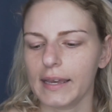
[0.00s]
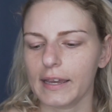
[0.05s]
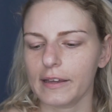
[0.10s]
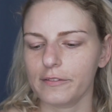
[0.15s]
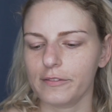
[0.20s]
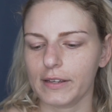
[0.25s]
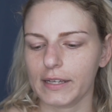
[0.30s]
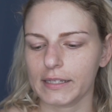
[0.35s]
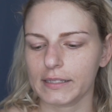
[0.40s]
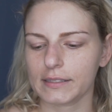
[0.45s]

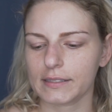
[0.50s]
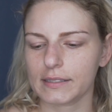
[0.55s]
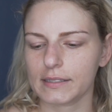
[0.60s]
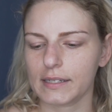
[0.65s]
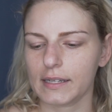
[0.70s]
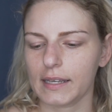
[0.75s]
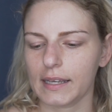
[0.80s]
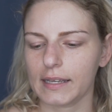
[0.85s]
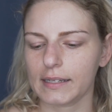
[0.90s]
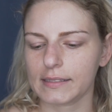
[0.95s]

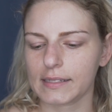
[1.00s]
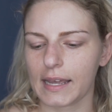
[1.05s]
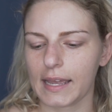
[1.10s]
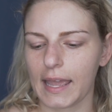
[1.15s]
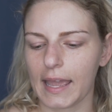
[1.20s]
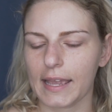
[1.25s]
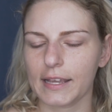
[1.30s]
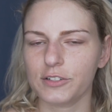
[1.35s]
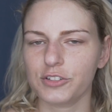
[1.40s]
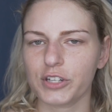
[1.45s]
Advanced
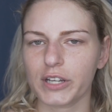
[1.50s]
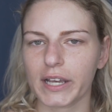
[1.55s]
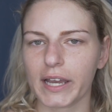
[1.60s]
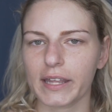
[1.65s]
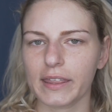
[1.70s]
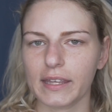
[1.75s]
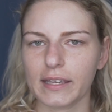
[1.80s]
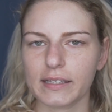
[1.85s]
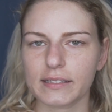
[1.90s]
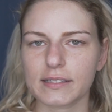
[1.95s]
Anti-Aging
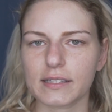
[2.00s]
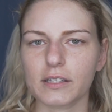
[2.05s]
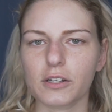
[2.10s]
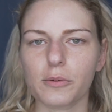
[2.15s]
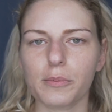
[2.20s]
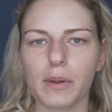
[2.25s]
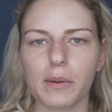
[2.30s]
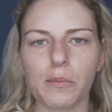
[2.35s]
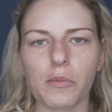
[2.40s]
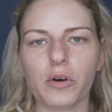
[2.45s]
I think is a
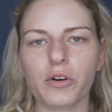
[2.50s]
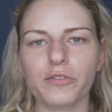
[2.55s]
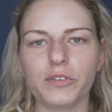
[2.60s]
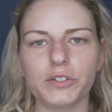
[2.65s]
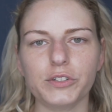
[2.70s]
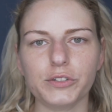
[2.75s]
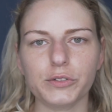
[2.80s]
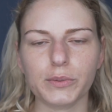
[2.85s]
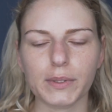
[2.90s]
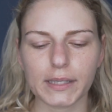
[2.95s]
little bit more of a
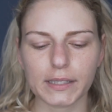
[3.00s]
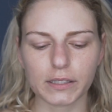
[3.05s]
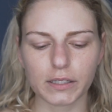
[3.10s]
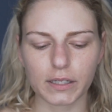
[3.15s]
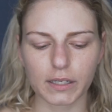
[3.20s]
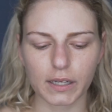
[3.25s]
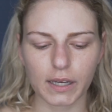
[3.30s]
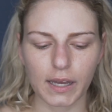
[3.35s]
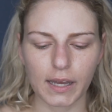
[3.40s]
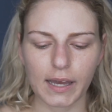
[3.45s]
dewy
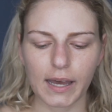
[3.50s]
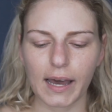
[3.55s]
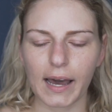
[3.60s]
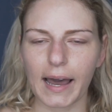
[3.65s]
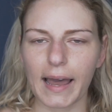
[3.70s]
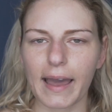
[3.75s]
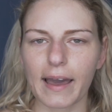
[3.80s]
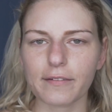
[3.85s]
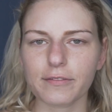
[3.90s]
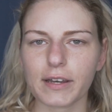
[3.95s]
look.
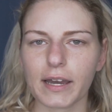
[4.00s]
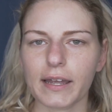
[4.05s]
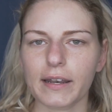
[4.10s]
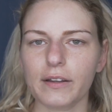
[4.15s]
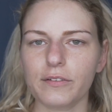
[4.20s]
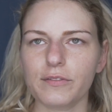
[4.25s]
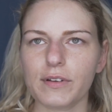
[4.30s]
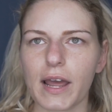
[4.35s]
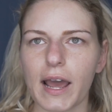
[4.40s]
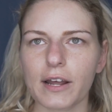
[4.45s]
I have
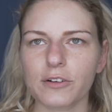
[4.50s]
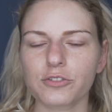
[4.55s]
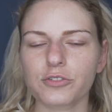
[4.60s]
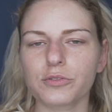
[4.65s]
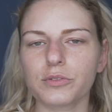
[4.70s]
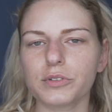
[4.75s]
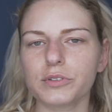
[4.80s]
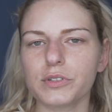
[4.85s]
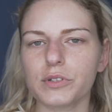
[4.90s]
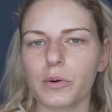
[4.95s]
kind of
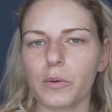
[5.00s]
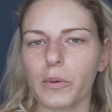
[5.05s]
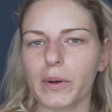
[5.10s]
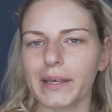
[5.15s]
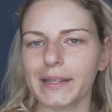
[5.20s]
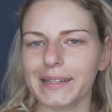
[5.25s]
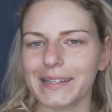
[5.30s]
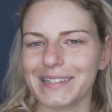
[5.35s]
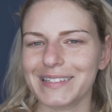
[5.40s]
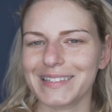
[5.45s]
natural to
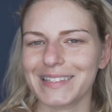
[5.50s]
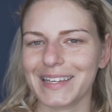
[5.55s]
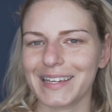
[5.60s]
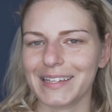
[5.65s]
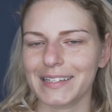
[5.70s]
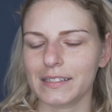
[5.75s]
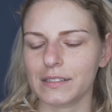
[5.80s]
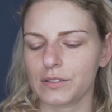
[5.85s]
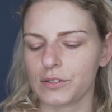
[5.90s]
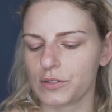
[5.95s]
oily
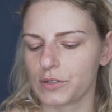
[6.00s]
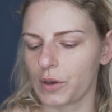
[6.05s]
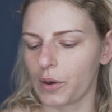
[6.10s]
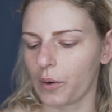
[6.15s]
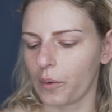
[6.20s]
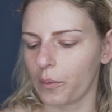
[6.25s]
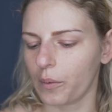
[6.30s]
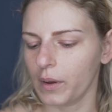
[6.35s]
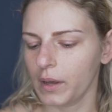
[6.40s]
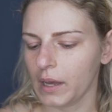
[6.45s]
skin,
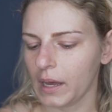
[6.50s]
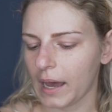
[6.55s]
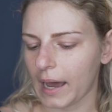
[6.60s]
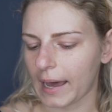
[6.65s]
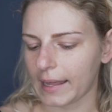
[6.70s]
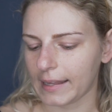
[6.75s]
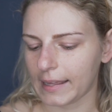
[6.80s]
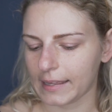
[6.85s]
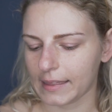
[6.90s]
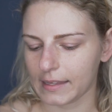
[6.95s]
so
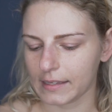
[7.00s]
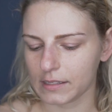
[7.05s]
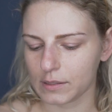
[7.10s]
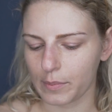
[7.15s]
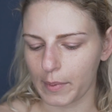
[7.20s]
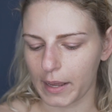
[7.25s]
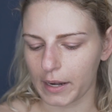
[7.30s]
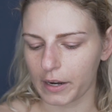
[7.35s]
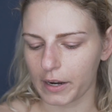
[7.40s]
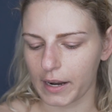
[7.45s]
I like this
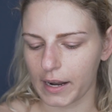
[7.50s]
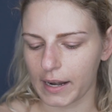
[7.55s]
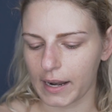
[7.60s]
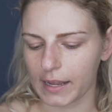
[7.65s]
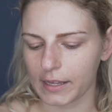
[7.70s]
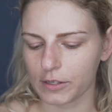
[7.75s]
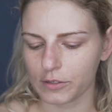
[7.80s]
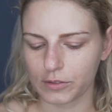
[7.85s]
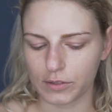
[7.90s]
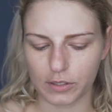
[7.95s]
better, and
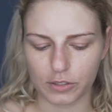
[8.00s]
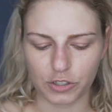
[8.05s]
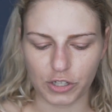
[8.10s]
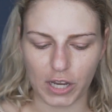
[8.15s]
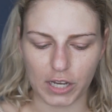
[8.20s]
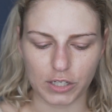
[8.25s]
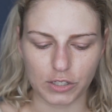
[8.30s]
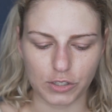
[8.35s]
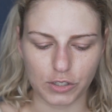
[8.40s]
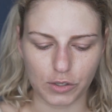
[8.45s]
I use the
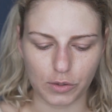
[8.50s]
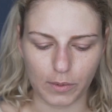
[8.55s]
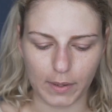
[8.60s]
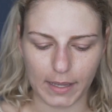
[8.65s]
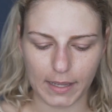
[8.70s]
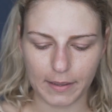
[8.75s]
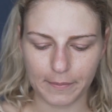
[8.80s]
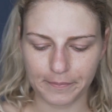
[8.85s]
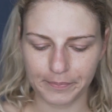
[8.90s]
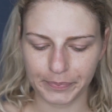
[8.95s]
shade
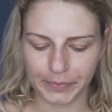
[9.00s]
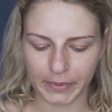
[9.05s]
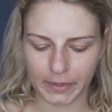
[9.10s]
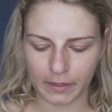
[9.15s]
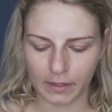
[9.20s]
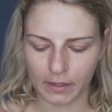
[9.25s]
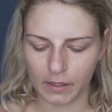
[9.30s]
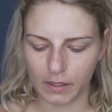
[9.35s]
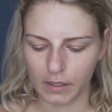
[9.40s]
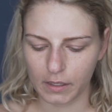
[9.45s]
Dewey.
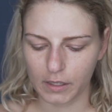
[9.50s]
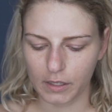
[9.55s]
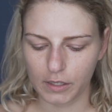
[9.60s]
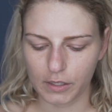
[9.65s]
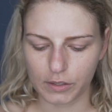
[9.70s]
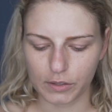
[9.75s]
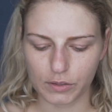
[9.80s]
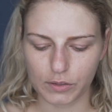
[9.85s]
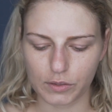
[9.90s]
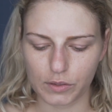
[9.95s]

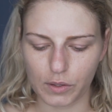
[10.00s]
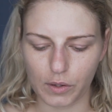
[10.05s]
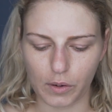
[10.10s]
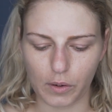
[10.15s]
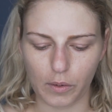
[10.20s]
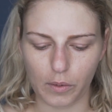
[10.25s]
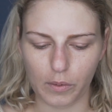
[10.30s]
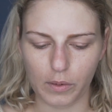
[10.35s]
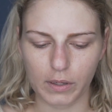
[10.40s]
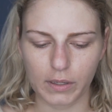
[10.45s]

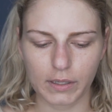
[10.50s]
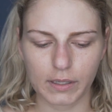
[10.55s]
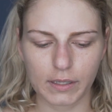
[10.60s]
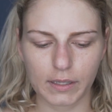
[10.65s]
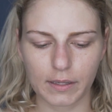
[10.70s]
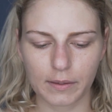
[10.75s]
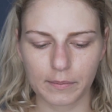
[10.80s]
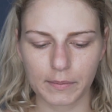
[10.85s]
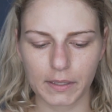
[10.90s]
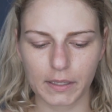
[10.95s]
So
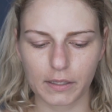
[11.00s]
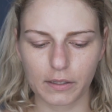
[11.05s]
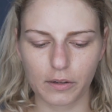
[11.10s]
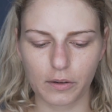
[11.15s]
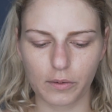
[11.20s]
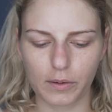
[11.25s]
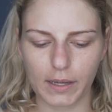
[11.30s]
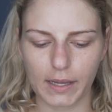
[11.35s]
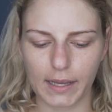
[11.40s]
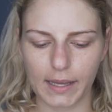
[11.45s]
I'm gonna
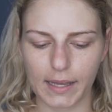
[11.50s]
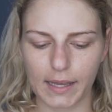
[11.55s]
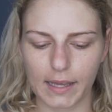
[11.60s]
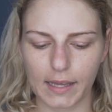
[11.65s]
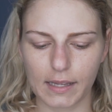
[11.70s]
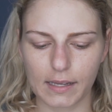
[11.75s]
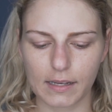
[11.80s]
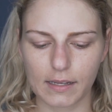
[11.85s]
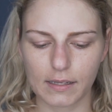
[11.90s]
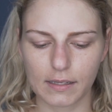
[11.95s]
go
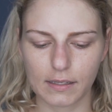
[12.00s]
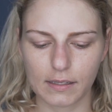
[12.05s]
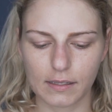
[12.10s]
ahead